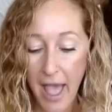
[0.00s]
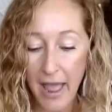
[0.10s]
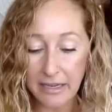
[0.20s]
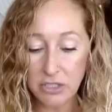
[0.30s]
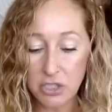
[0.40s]

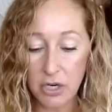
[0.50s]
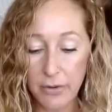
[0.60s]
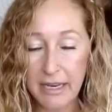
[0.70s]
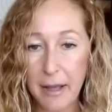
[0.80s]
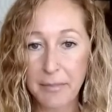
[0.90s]
And it's
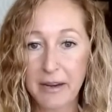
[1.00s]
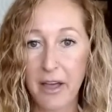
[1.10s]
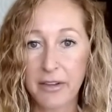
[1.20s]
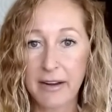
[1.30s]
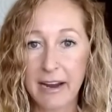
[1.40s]
showing up in
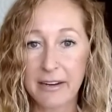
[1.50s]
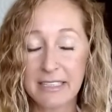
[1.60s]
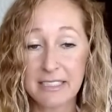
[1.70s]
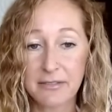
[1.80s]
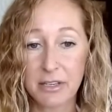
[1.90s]
other
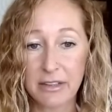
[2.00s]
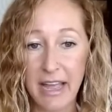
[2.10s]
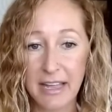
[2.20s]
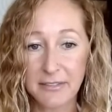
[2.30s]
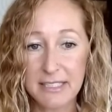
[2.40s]
areas of your
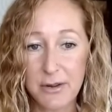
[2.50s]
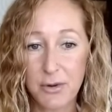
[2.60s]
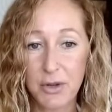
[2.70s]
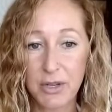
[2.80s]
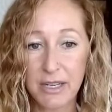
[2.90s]
life. So
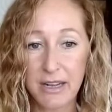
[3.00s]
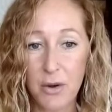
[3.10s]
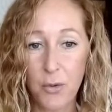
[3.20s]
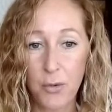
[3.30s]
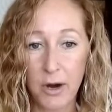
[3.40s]
good
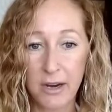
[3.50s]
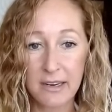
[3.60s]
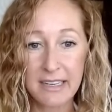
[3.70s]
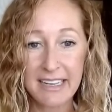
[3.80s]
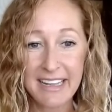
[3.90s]

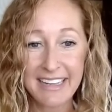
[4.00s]
work.